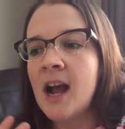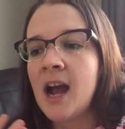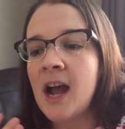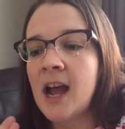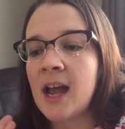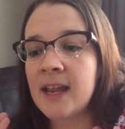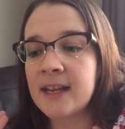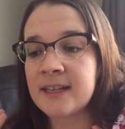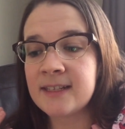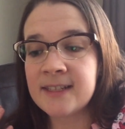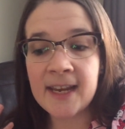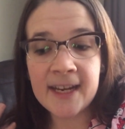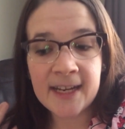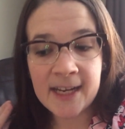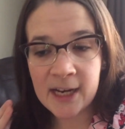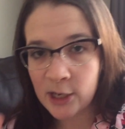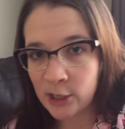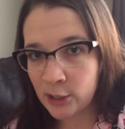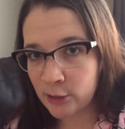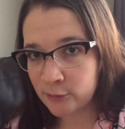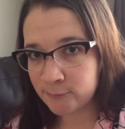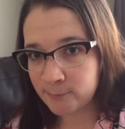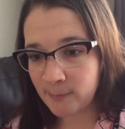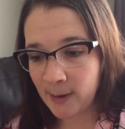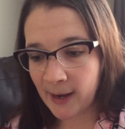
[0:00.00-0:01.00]
I take
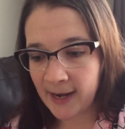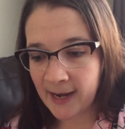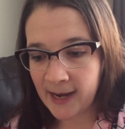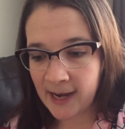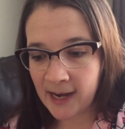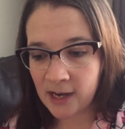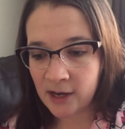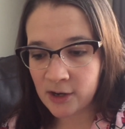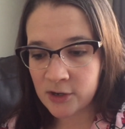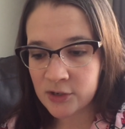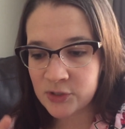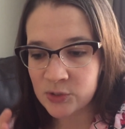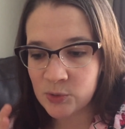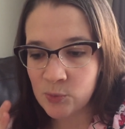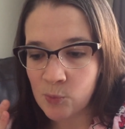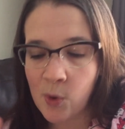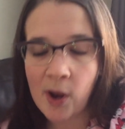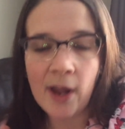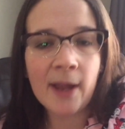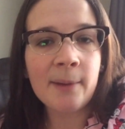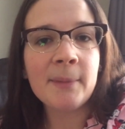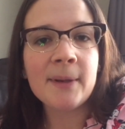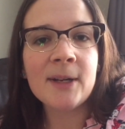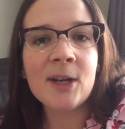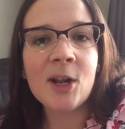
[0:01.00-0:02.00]
care of my hair, so
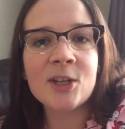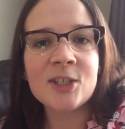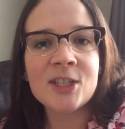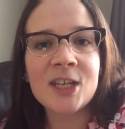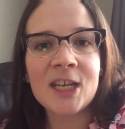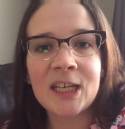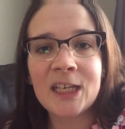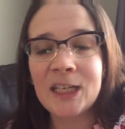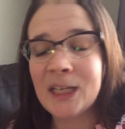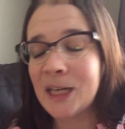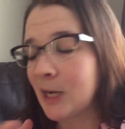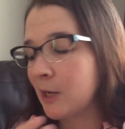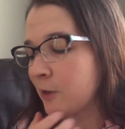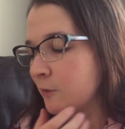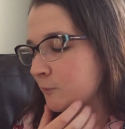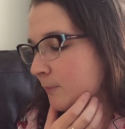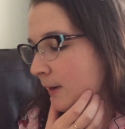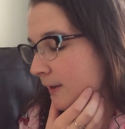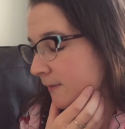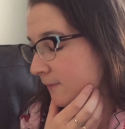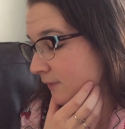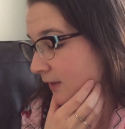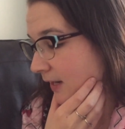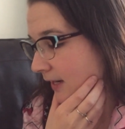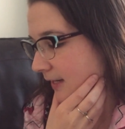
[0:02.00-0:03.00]
why am I not taking care of
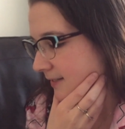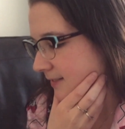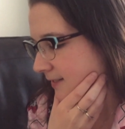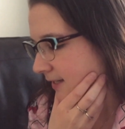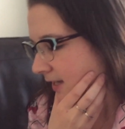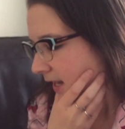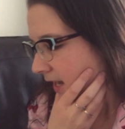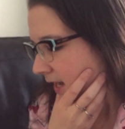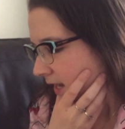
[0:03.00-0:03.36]
my face?